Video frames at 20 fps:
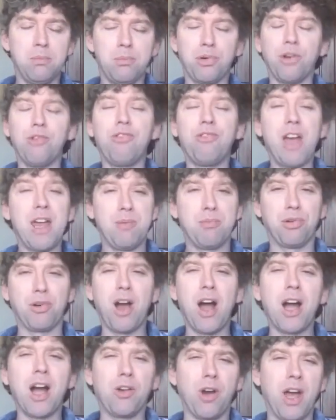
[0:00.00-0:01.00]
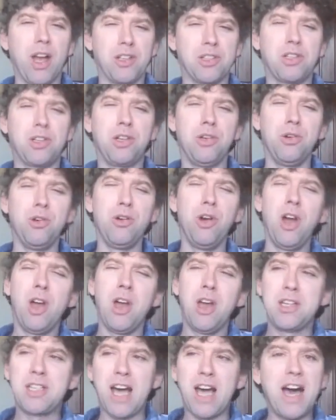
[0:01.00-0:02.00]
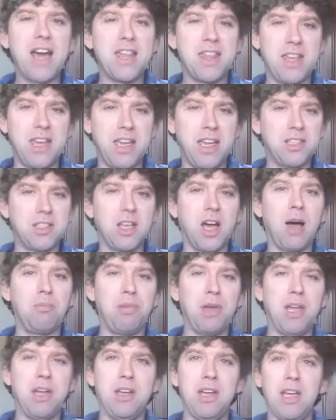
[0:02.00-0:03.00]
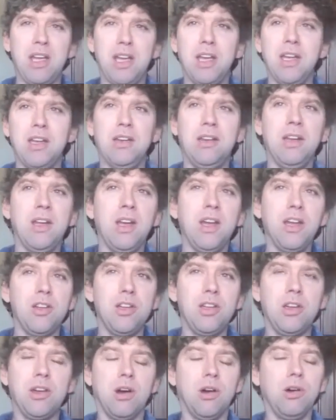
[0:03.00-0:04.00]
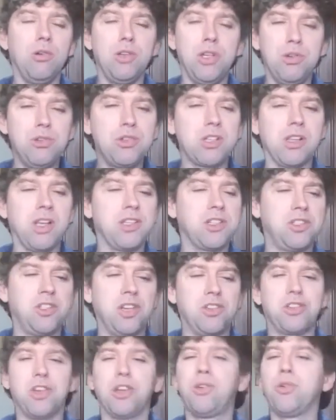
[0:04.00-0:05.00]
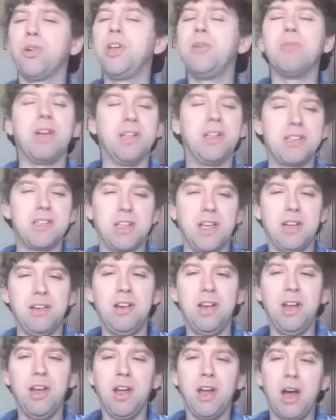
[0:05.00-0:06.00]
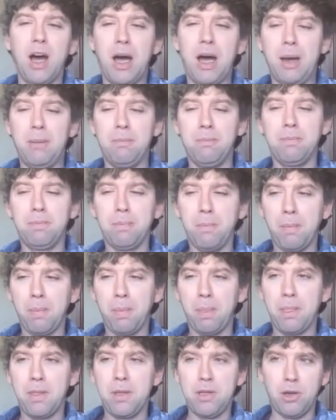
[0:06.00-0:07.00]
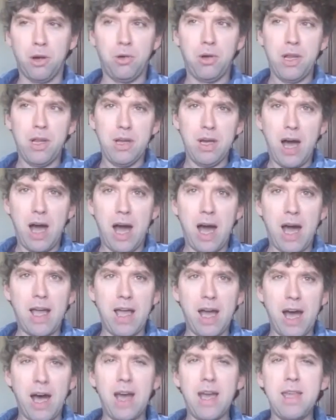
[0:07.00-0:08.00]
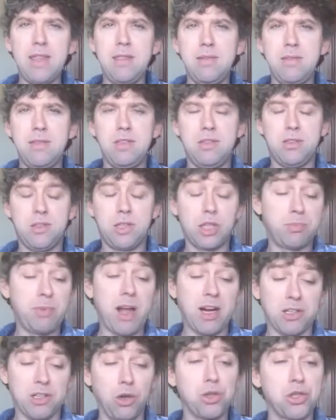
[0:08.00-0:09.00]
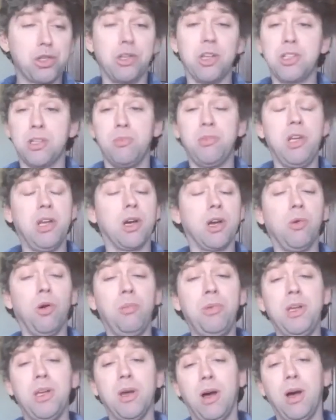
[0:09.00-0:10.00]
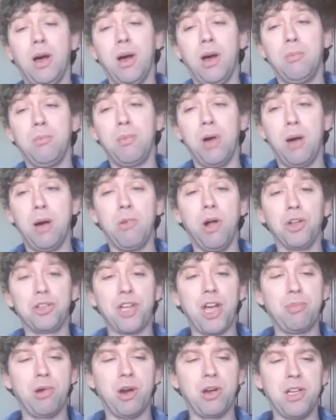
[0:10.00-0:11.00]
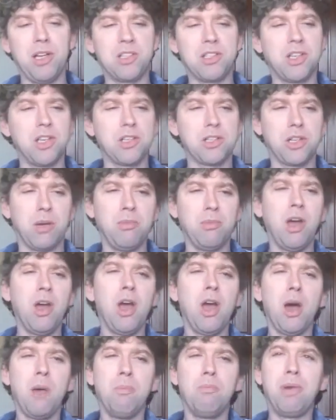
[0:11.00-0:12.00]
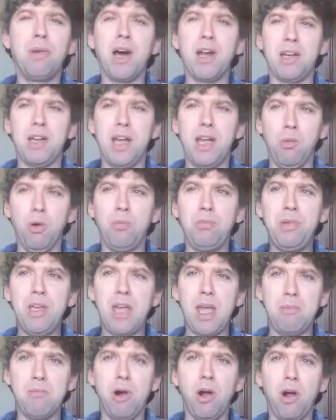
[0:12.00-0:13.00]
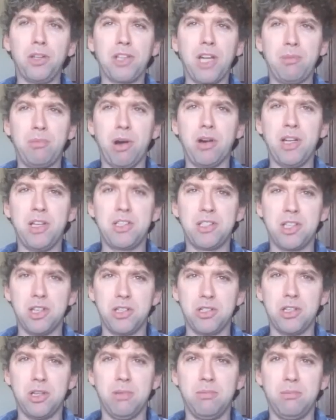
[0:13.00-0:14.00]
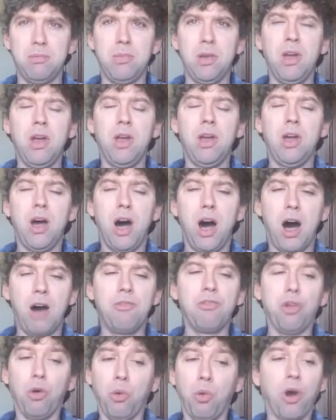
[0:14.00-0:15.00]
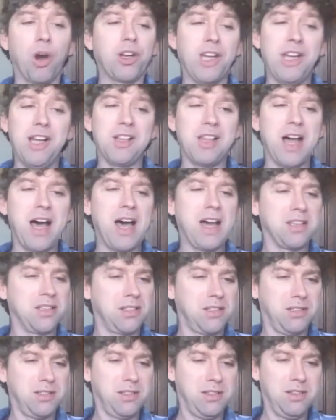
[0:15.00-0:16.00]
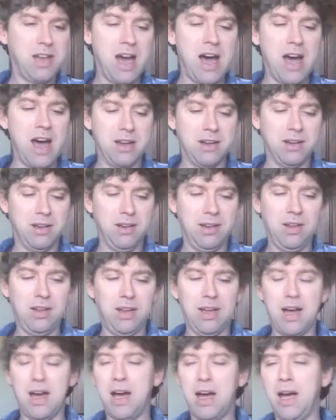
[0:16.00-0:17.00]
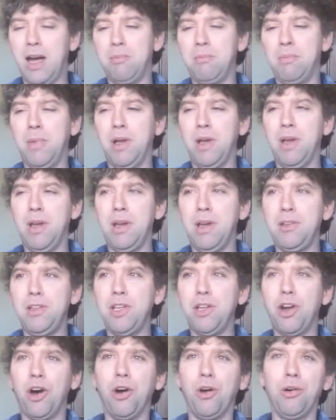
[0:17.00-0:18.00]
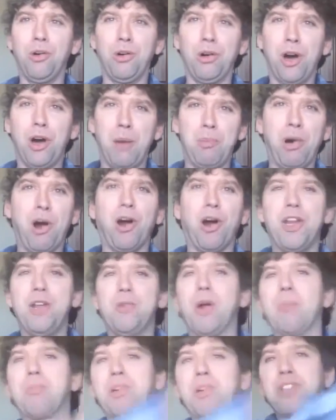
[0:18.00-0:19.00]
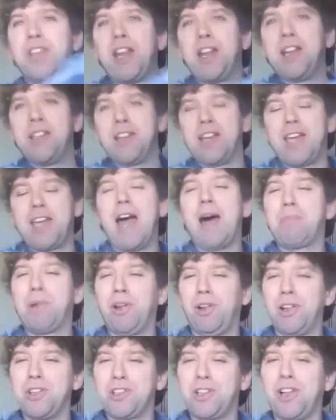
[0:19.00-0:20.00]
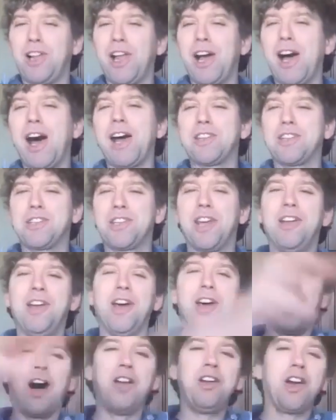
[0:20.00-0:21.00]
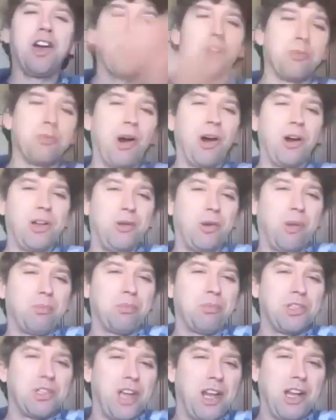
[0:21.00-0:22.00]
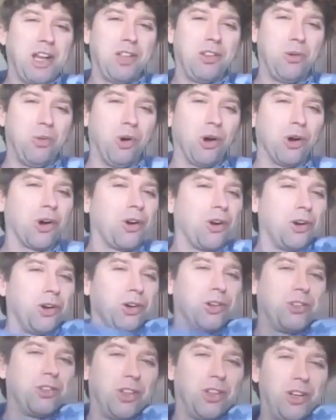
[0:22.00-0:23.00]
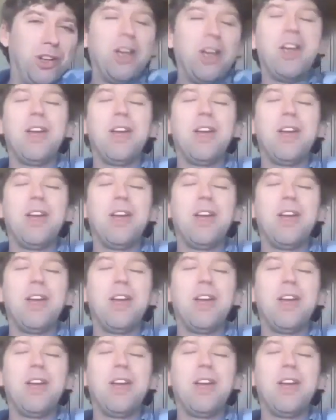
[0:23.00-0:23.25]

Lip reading: prevent progress, to tie things up in you know, useless disagreements. And you know, I suspect socialism here will be a multi-party system, but it will be a multi-party system of the working class, not a party representing the capitalist class and another party representing the workers. And